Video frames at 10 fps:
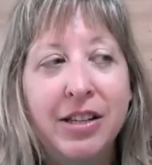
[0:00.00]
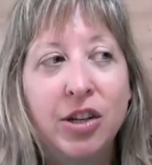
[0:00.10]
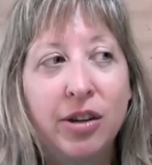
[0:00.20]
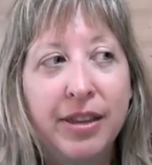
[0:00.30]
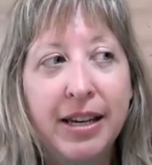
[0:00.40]

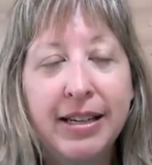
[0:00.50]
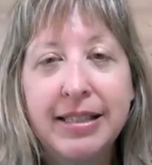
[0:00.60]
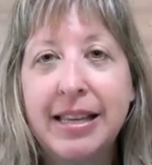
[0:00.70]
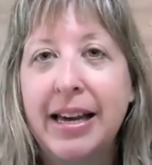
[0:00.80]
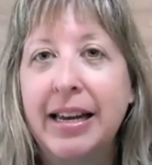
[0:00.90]
these are
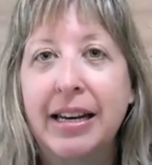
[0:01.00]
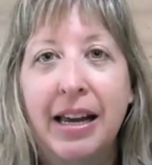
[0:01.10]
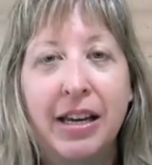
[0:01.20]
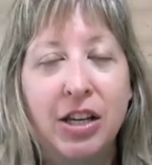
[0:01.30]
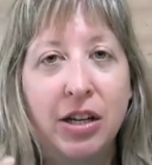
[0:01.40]
things that
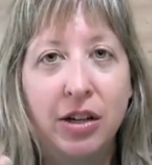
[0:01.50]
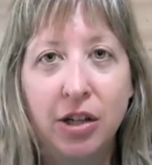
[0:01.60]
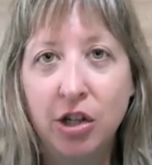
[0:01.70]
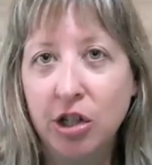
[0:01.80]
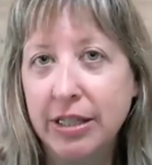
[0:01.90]

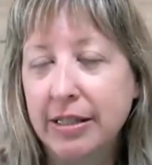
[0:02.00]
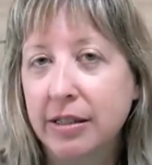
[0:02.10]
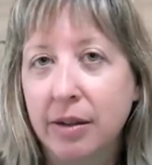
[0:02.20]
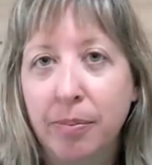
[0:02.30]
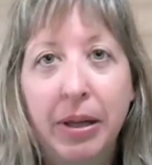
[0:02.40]
you
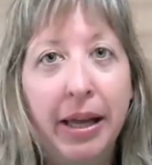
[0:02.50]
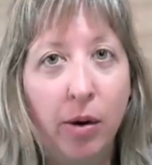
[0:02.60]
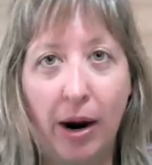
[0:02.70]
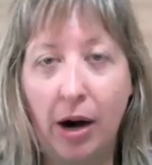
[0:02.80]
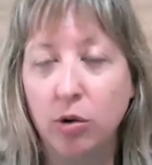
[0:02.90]
just
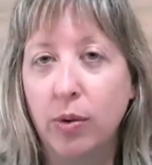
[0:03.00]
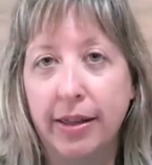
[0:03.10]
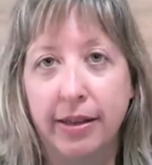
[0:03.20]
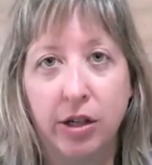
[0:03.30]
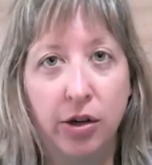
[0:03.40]
play around
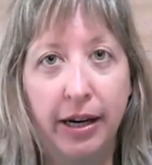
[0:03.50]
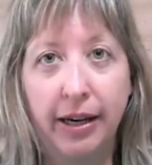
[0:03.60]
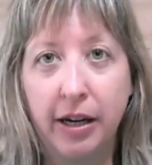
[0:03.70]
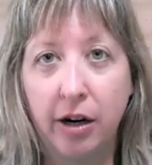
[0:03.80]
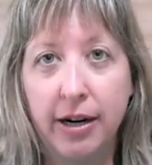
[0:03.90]
with and you
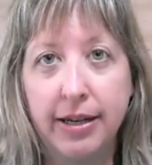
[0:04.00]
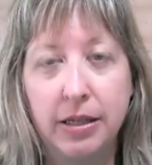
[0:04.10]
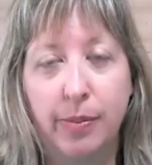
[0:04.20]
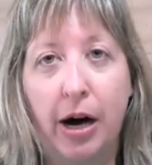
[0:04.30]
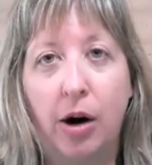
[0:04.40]
get
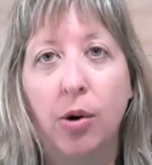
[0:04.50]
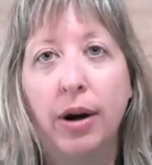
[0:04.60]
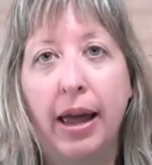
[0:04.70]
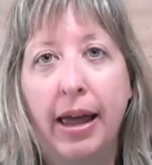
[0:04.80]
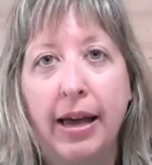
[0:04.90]
curious
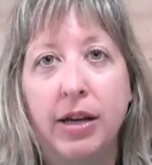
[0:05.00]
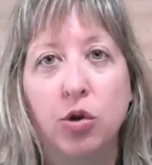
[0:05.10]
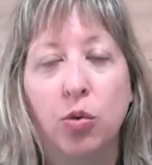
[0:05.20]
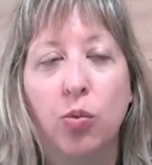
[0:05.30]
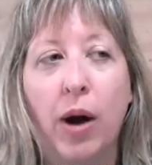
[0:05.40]
about.
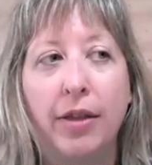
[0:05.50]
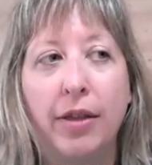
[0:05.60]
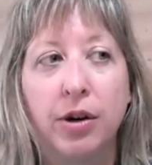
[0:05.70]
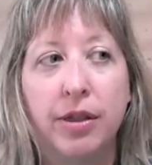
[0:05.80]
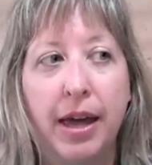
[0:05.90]
And
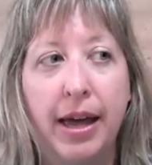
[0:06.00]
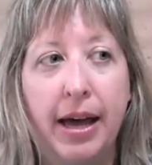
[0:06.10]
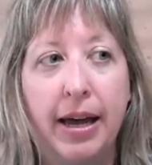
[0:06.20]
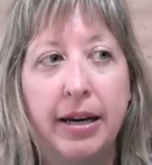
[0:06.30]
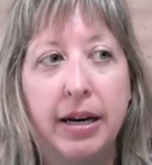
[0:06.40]
rather
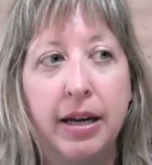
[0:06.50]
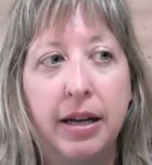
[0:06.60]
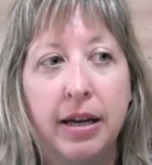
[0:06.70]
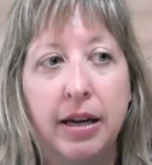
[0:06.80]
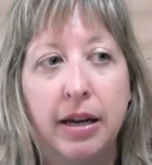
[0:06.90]

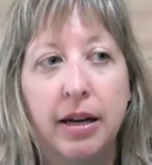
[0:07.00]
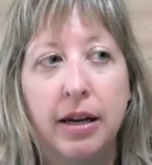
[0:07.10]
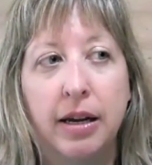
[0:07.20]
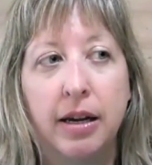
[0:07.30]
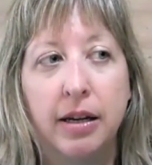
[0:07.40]
than
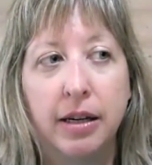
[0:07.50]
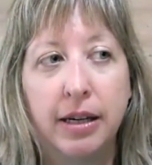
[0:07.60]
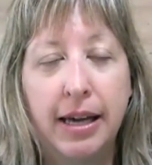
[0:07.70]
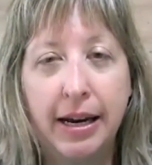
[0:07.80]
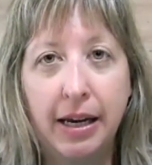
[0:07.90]

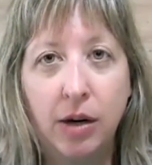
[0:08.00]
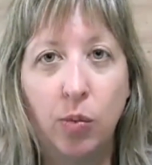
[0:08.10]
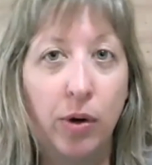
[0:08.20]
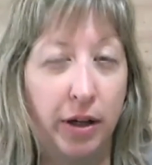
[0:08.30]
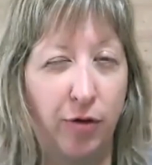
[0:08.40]

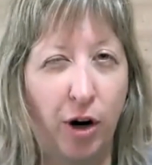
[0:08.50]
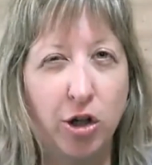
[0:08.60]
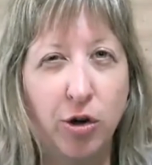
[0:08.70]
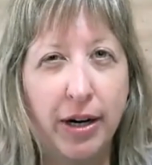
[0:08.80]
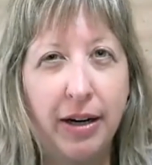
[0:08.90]
getting really
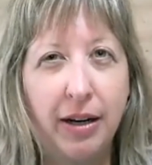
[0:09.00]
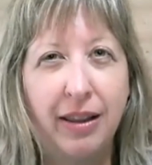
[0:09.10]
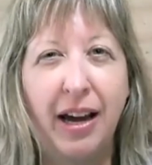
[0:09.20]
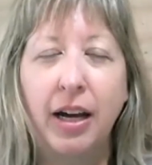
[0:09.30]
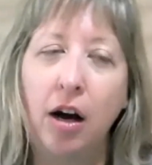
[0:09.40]
frustrated
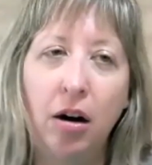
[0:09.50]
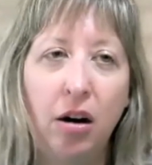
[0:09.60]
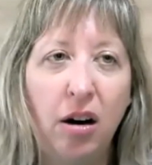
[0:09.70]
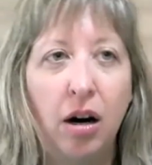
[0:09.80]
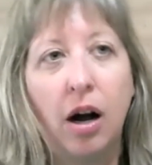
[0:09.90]
and like,
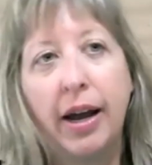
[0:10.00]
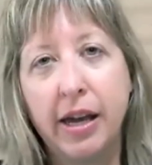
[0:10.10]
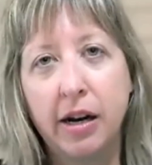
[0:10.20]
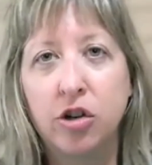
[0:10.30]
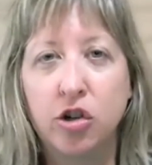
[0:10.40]
I
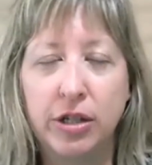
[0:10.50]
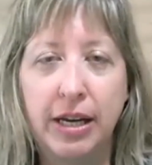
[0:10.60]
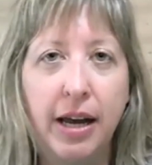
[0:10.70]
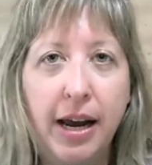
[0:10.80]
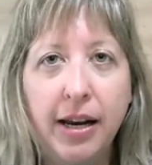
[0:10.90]
can't
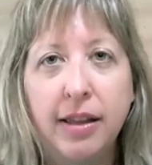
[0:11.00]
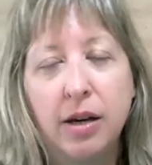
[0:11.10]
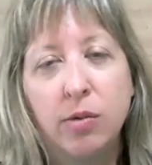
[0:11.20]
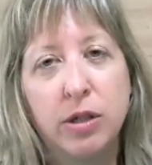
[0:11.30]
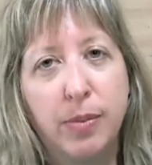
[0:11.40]
understand
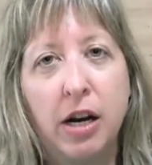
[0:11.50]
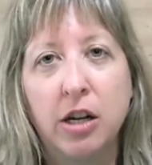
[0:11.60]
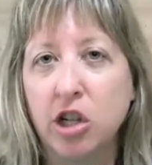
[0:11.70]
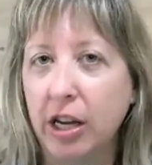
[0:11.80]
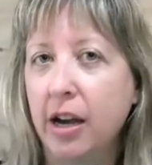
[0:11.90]
anything with
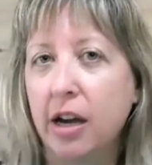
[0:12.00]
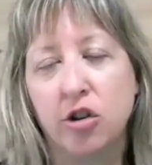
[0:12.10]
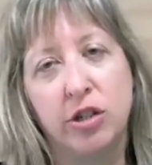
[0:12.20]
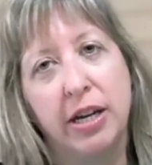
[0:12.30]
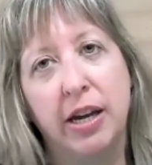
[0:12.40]
Spanish, I can't
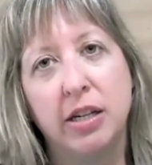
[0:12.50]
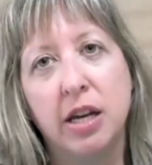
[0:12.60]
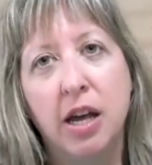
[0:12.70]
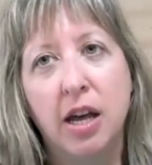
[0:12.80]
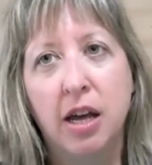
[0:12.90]

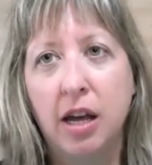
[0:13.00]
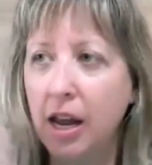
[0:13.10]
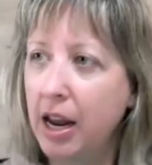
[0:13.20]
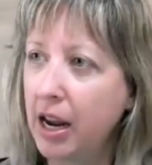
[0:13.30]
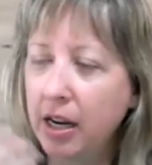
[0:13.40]
understand
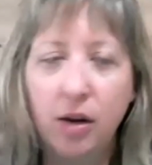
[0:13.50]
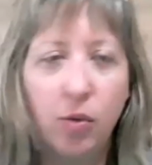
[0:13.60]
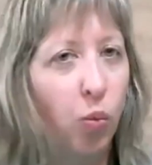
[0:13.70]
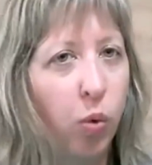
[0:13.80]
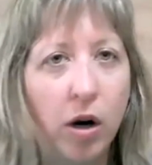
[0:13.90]

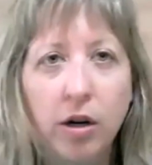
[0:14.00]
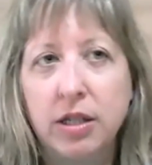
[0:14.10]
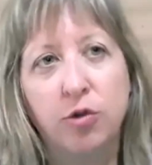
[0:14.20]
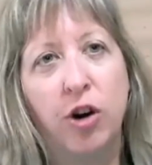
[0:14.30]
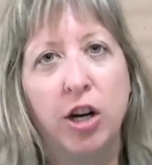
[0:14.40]
any
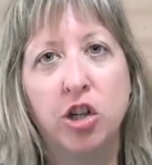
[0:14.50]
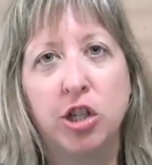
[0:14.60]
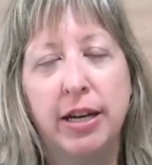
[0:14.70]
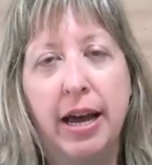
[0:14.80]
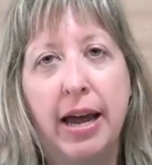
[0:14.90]
words in
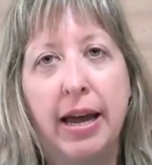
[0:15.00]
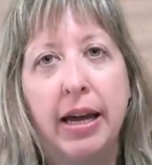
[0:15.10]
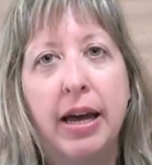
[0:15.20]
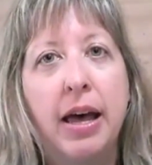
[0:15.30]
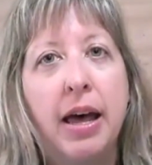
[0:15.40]
French
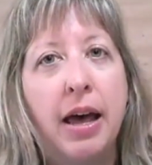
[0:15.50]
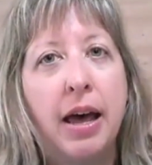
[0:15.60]
today,